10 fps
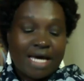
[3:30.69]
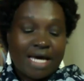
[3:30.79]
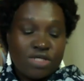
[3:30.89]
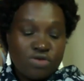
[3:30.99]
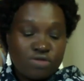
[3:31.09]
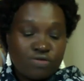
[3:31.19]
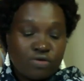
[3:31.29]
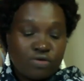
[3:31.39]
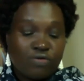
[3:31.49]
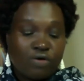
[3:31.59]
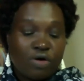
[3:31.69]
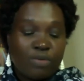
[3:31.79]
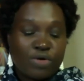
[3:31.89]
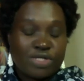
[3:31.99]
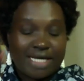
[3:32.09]
are useful for
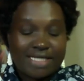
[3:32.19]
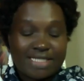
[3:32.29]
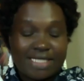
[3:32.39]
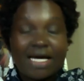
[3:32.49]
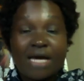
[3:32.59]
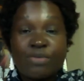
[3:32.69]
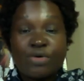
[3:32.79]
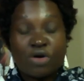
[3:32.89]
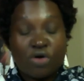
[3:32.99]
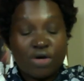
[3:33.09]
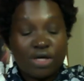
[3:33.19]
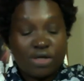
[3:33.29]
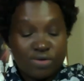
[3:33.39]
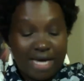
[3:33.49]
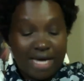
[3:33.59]
protecting and prolonging
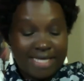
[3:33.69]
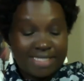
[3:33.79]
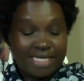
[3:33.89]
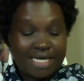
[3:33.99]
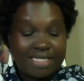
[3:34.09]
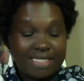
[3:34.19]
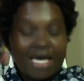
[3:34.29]
good eyesight